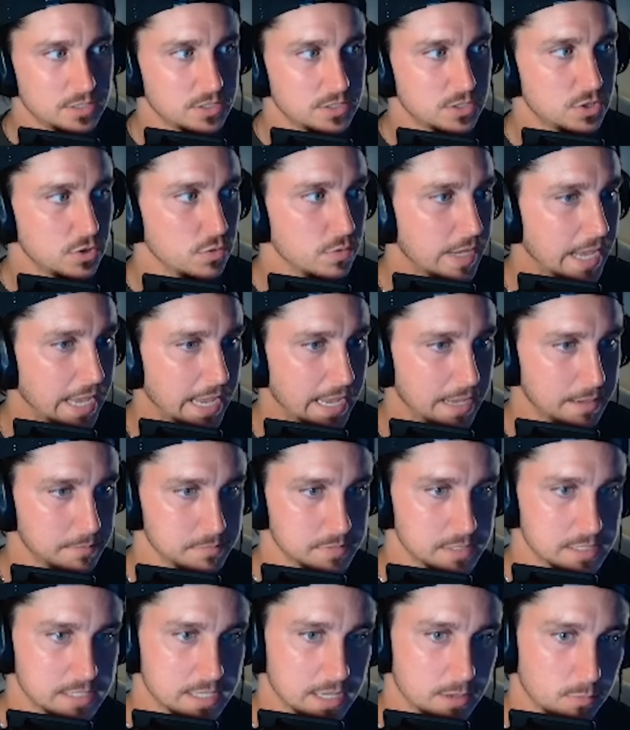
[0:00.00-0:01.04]
two
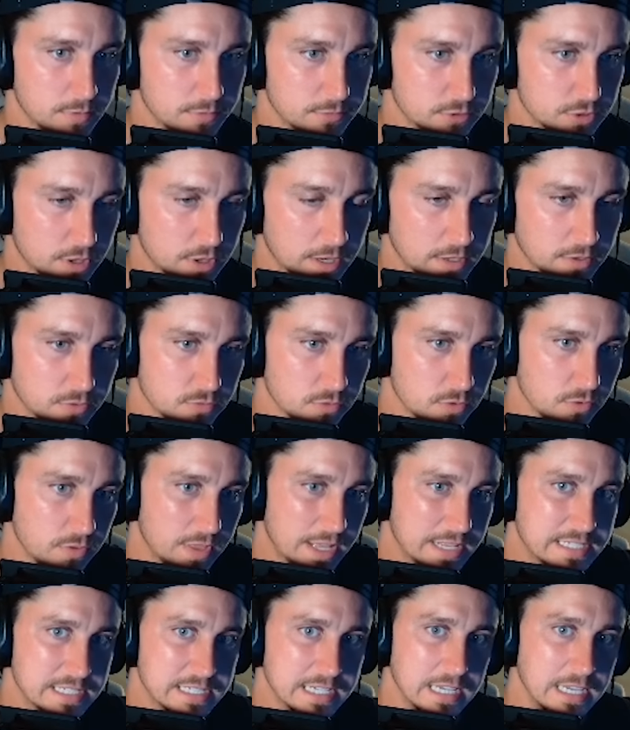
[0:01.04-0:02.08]
games that we've tried to throw
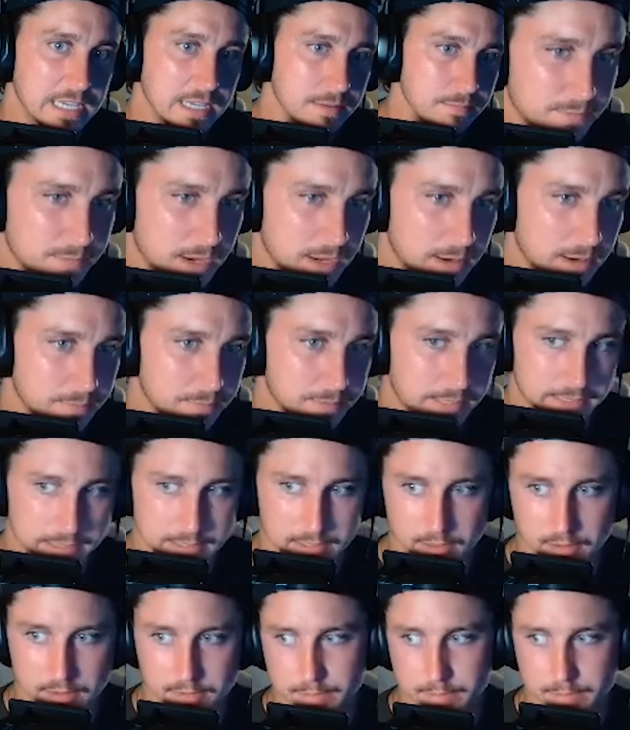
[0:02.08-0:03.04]
that seam, gotten picked off,